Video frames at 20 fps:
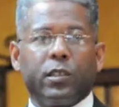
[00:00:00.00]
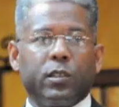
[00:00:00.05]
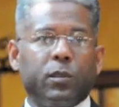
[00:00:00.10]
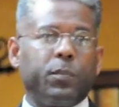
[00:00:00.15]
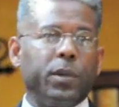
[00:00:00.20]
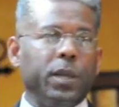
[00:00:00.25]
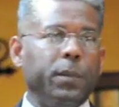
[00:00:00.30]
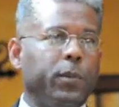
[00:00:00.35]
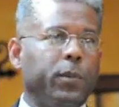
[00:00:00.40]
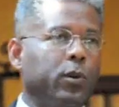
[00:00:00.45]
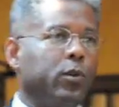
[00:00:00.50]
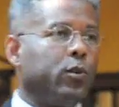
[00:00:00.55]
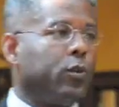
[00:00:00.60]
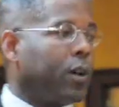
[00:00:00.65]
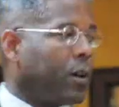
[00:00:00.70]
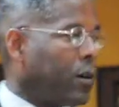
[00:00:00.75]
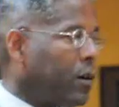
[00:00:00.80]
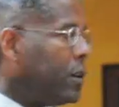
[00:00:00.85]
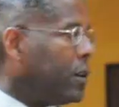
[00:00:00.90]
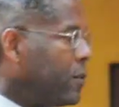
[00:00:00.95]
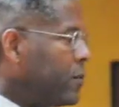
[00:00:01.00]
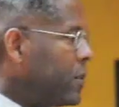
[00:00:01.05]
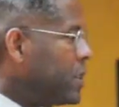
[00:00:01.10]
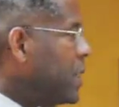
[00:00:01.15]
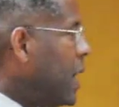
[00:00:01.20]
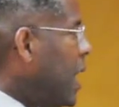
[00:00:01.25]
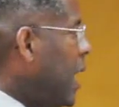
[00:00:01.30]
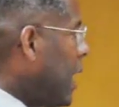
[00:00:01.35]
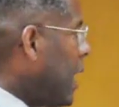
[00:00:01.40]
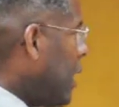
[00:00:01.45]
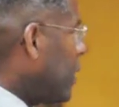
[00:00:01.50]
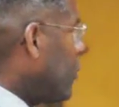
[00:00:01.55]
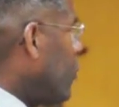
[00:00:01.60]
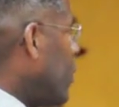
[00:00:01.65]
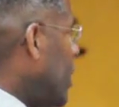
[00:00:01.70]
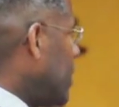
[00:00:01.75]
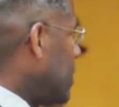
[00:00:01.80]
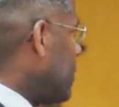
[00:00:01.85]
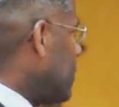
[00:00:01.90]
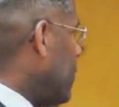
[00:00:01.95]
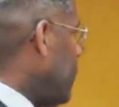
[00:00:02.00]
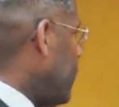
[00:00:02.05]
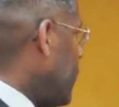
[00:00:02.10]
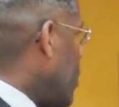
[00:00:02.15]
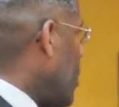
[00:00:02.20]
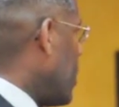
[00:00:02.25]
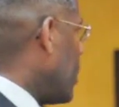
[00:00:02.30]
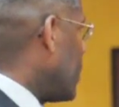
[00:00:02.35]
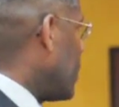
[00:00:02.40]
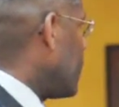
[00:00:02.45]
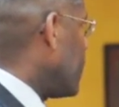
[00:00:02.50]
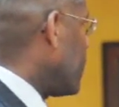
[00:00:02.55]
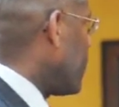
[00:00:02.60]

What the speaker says: to the people who currently reside out in Western Florida